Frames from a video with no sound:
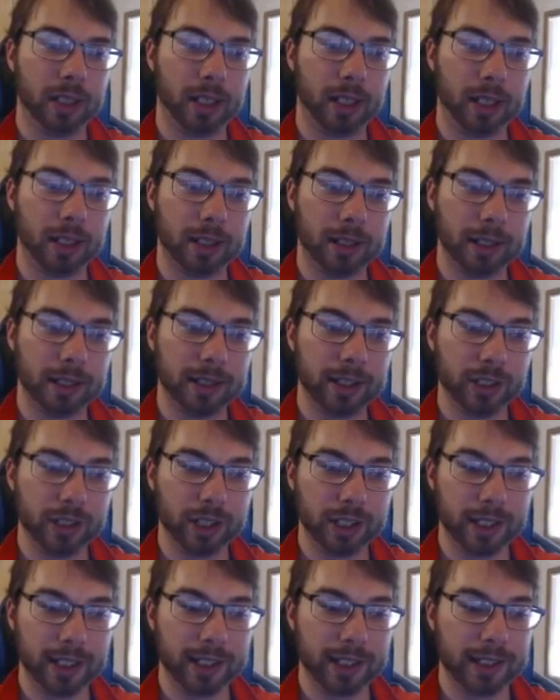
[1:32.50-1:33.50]

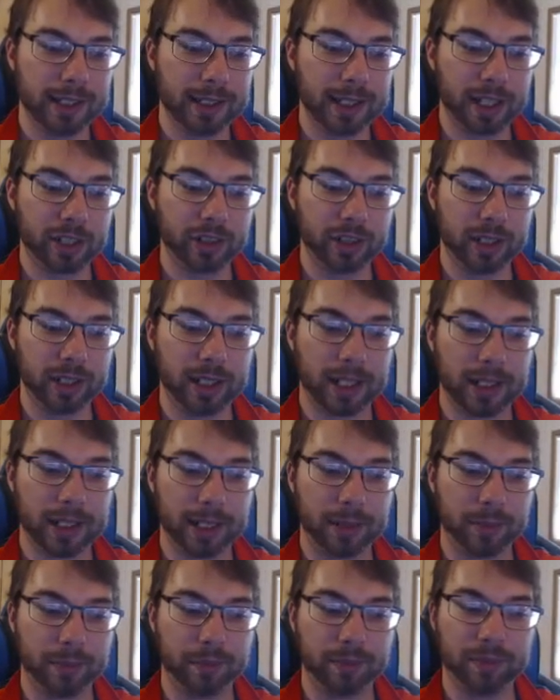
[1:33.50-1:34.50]
additionally, he's actually not
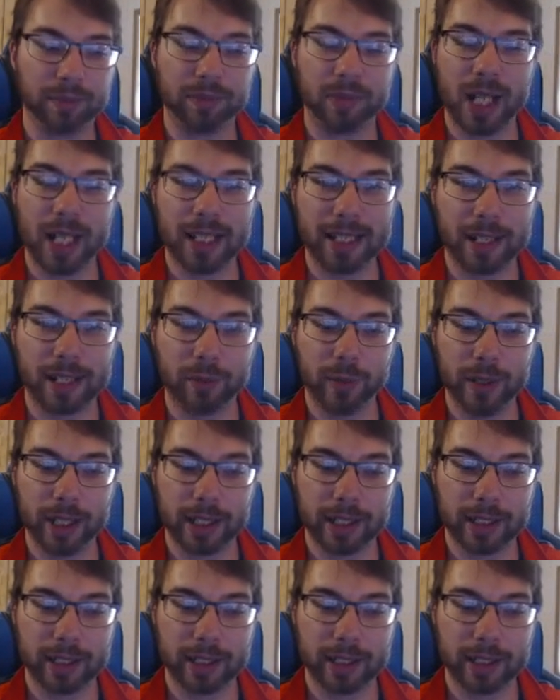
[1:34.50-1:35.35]
that weak.